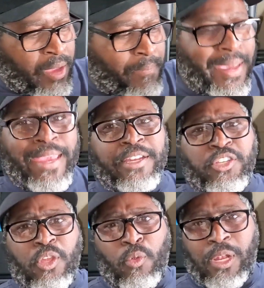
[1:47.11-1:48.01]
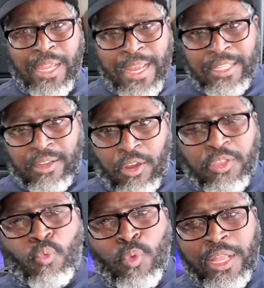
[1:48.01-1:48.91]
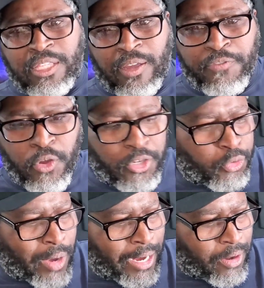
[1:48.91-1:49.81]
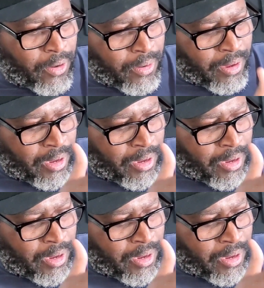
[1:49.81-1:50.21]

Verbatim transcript: make it to the length or the width of your shredder